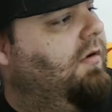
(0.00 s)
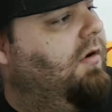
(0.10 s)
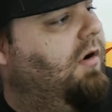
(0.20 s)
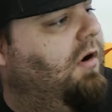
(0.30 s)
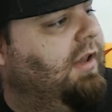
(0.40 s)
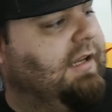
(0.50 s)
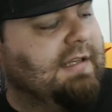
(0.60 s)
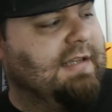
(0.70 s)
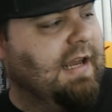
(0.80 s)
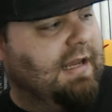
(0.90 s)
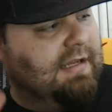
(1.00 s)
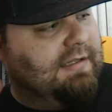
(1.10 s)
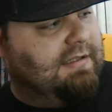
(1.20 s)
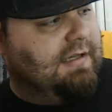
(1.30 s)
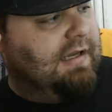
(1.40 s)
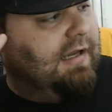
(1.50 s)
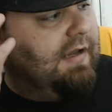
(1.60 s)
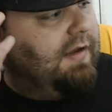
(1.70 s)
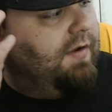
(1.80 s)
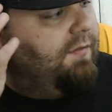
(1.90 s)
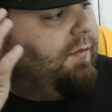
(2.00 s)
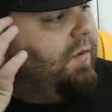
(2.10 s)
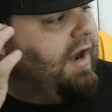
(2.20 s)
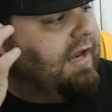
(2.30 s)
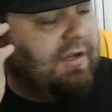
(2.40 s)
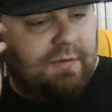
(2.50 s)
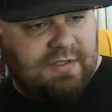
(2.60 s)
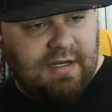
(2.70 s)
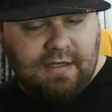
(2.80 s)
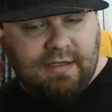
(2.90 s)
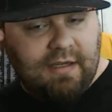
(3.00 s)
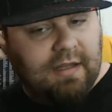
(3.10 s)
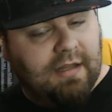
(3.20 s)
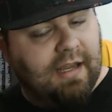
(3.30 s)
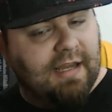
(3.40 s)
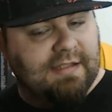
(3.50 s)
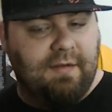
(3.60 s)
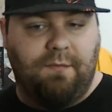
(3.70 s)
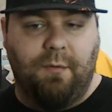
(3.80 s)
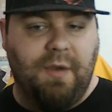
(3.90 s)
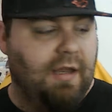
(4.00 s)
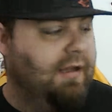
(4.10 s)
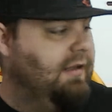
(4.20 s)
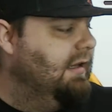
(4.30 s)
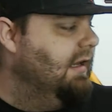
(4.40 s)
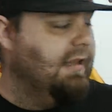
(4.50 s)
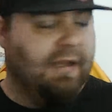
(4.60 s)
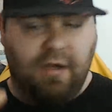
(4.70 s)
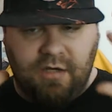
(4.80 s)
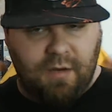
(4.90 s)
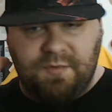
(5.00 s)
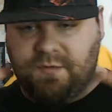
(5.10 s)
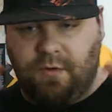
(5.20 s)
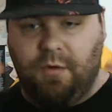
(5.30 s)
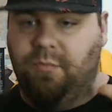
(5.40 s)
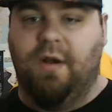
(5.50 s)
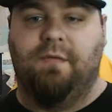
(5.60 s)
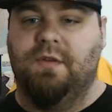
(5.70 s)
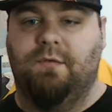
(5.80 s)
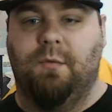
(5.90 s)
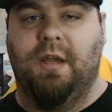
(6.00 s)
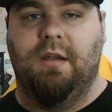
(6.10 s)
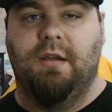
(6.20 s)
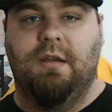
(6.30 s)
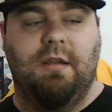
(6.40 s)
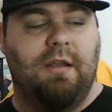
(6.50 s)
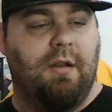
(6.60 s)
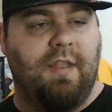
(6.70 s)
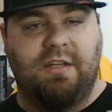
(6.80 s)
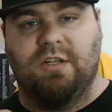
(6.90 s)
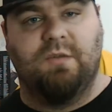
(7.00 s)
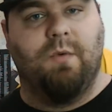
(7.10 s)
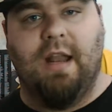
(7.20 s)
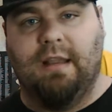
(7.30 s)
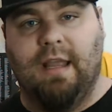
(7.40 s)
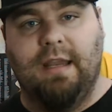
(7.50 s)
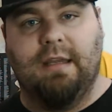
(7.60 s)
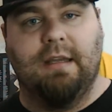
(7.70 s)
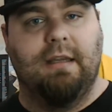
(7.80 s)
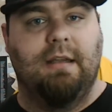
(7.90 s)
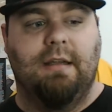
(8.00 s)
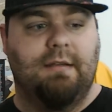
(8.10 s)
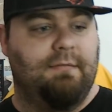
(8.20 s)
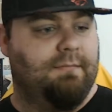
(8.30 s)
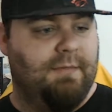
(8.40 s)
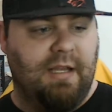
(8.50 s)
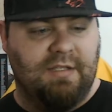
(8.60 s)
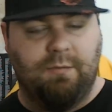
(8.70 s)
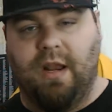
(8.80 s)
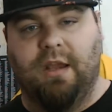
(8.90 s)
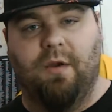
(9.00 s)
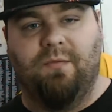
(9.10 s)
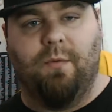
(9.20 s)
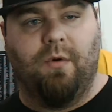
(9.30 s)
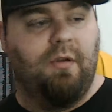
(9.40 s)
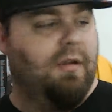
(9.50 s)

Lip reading: all I can say is, from when I used it, like I said, for me, the ear cups are a preference for me. You know, that's just what I like. It's what I go for.